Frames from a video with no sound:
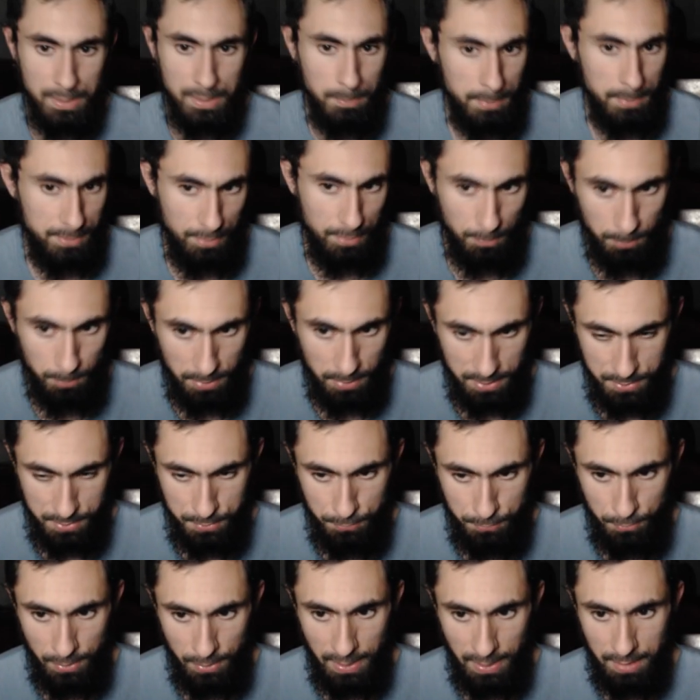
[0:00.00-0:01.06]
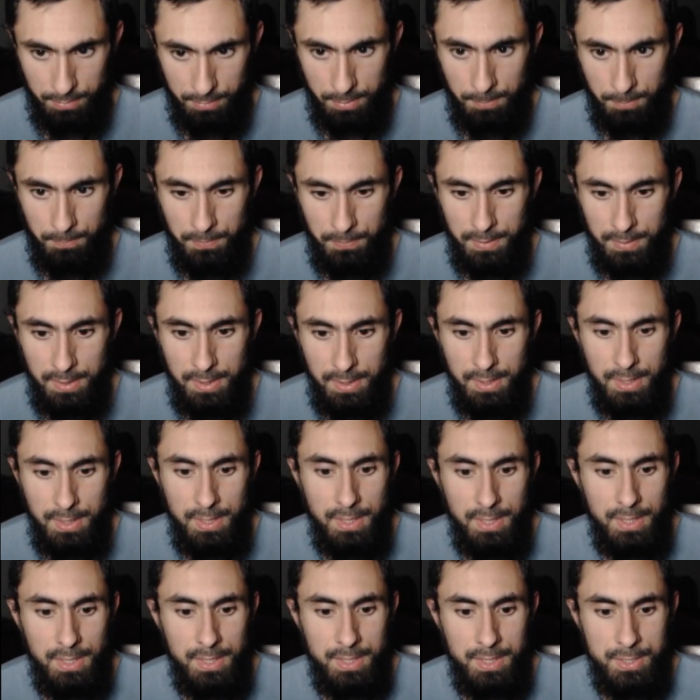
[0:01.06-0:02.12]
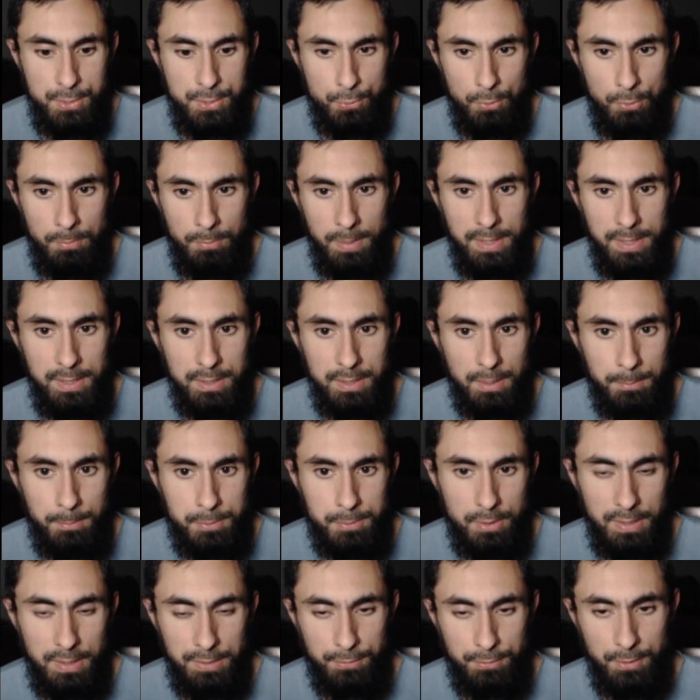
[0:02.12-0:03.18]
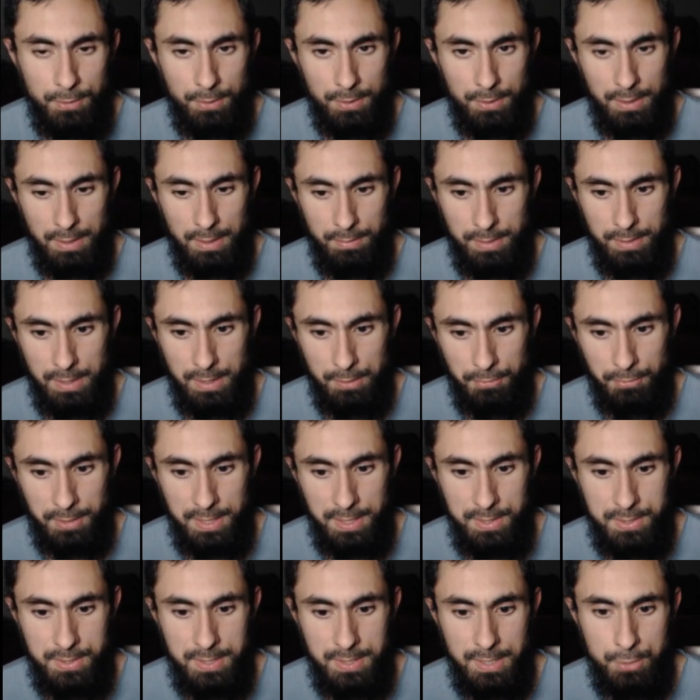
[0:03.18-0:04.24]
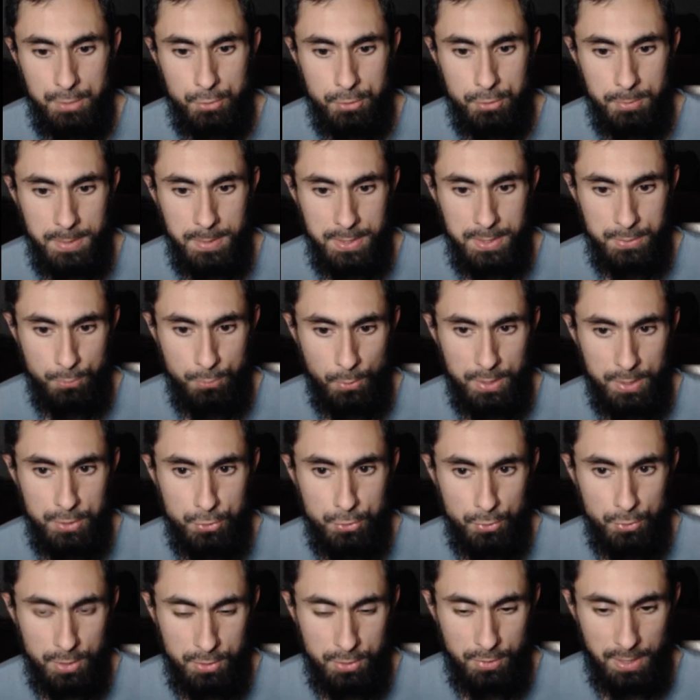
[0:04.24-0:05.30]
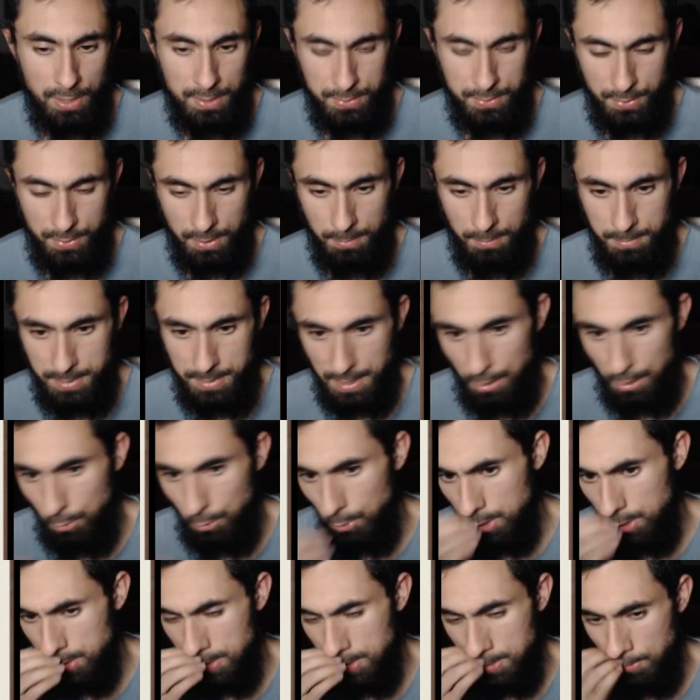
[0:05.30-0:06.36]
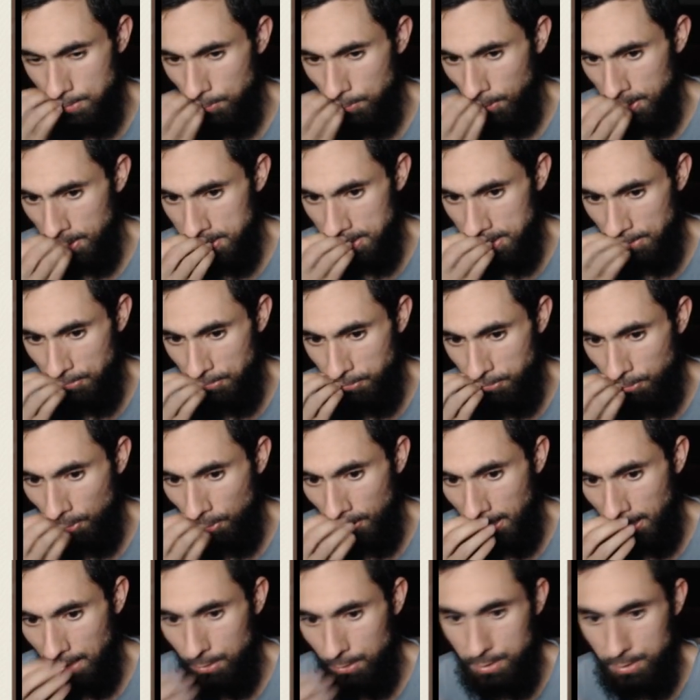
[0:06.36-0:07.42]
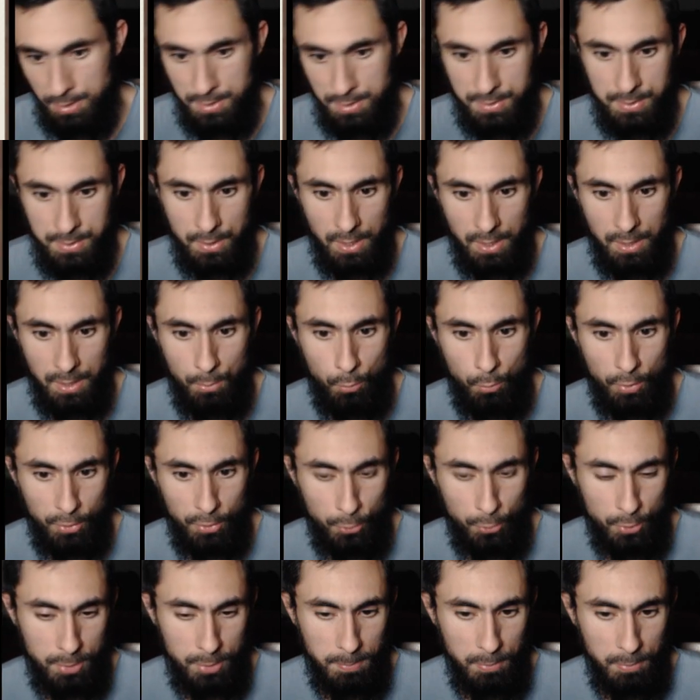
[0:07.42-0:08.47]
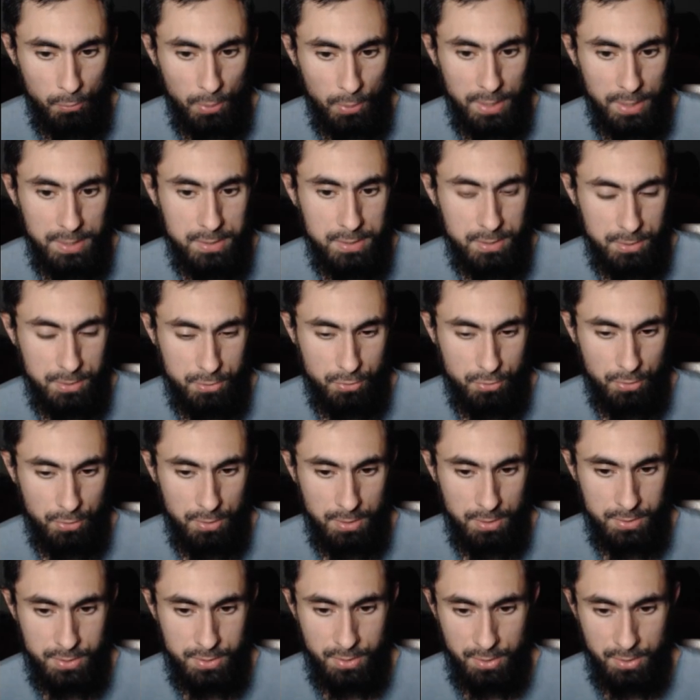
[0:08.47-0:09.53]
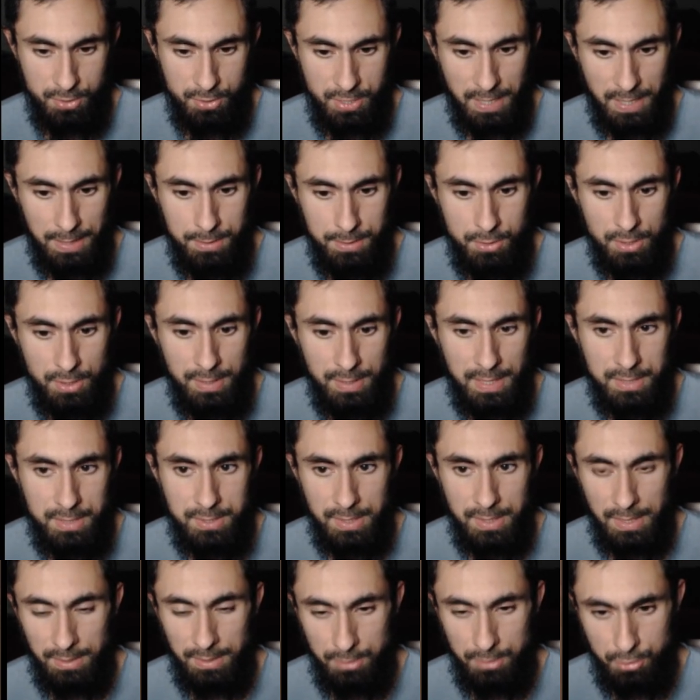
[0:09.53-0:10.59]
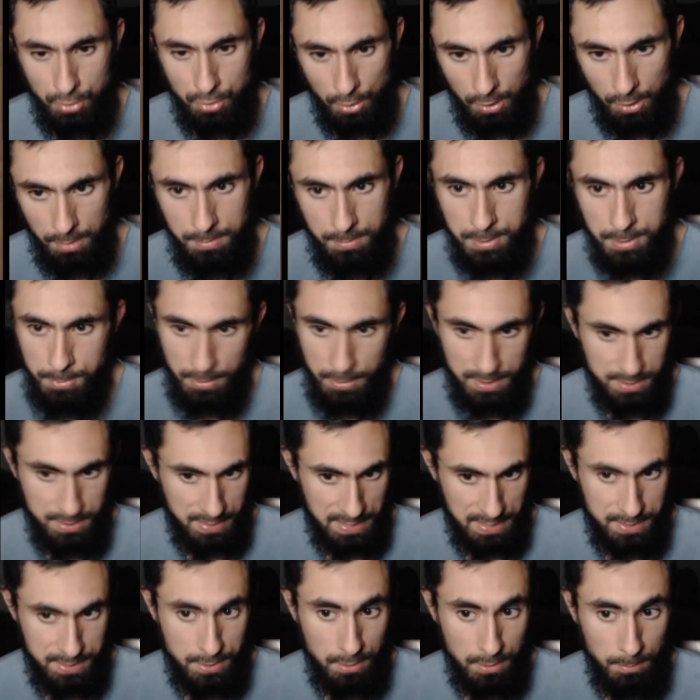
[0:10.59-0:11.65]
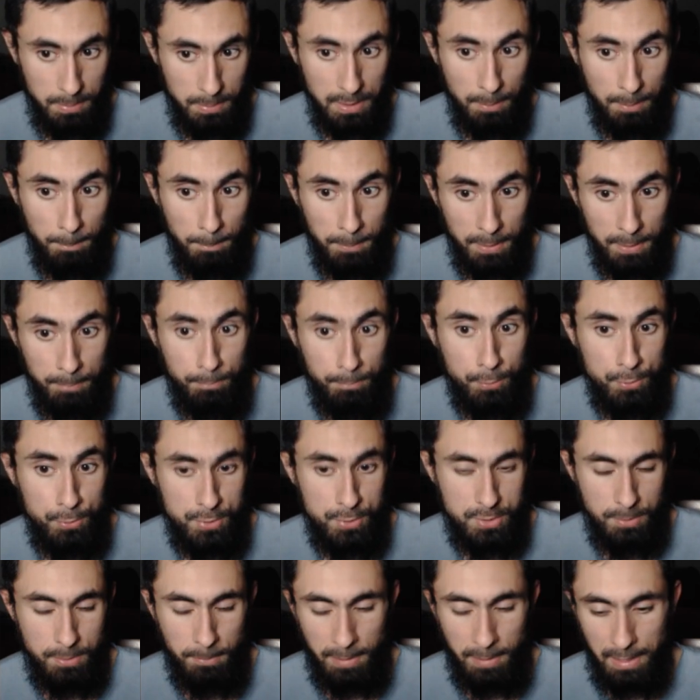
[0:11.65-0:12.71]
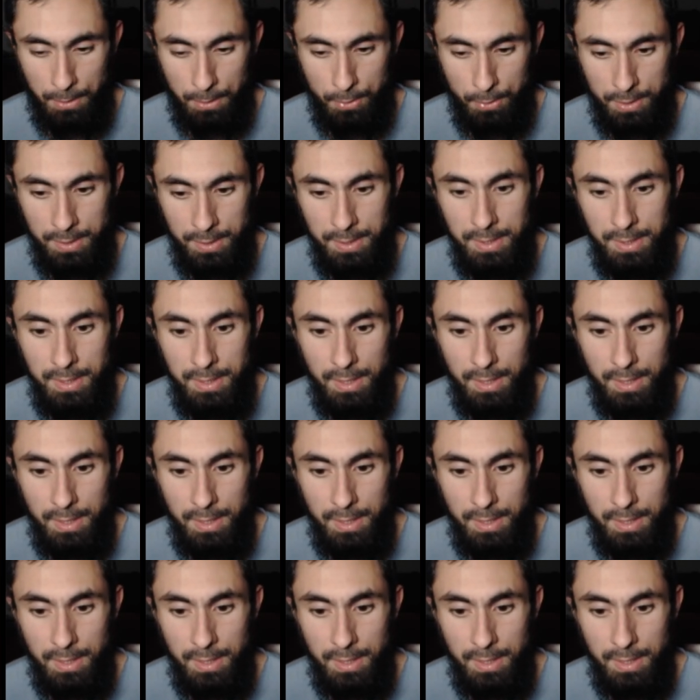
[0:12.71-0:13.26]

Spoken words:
Mythic Plus if you have it. So we've made it up to 311 AFK stage, which means when Dura Trials comes out, which is in 1 day, 4 hours, we're going to be ready to start challenging that to get the charms, because that's going to be a big boost to power.